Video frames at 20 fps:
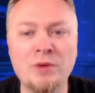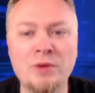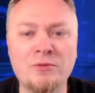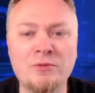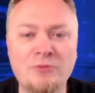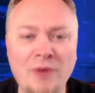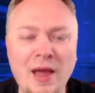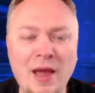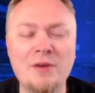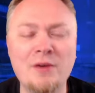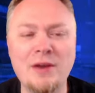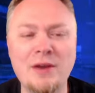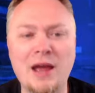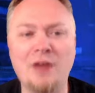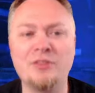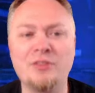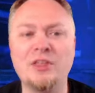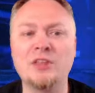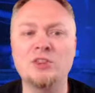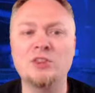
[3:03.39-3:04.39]
found
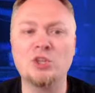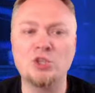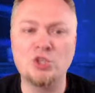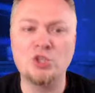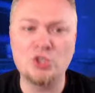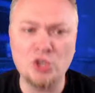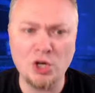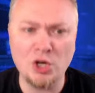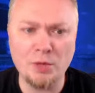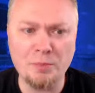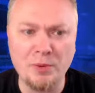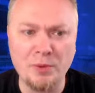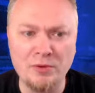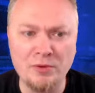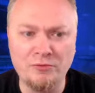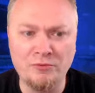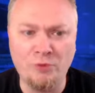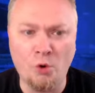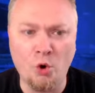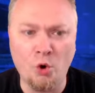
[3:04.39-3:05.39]
out that the
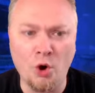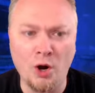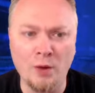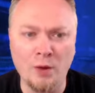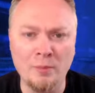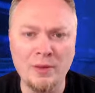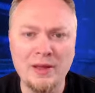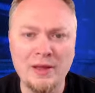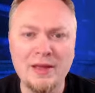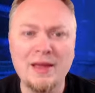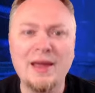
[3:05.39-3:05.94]
Serpent Form